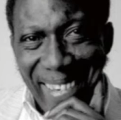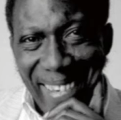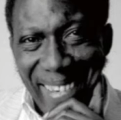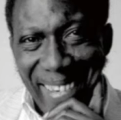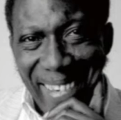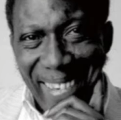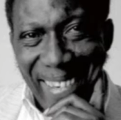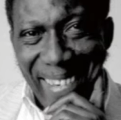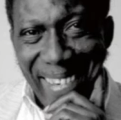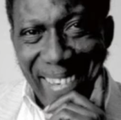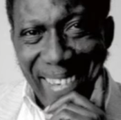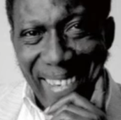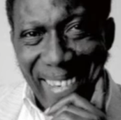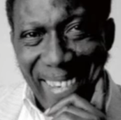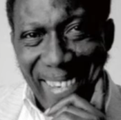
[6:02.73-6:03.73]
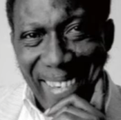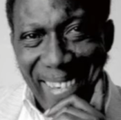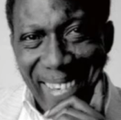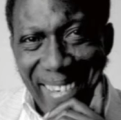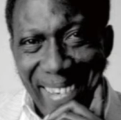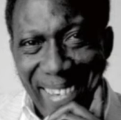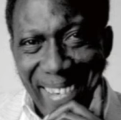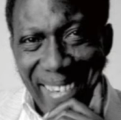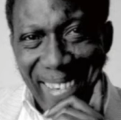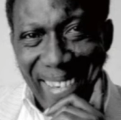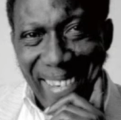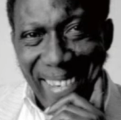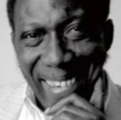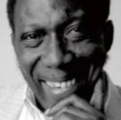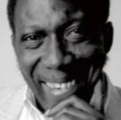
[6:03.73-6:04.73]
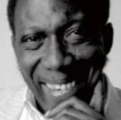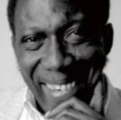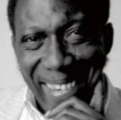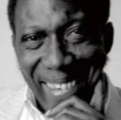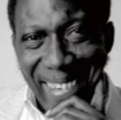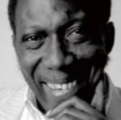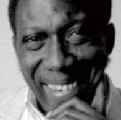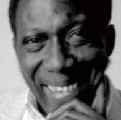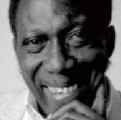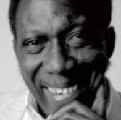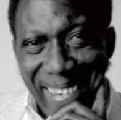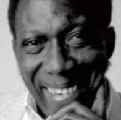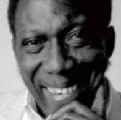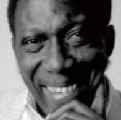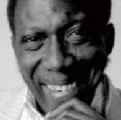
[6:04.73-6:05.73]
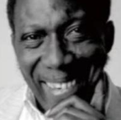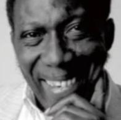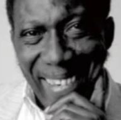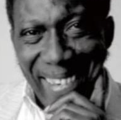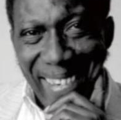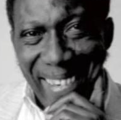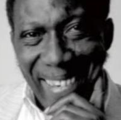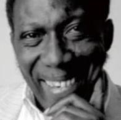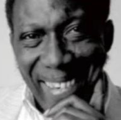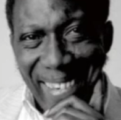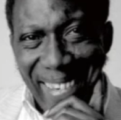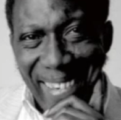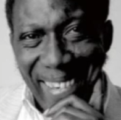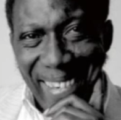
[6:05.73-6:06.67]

No words are spoken by the person on screen.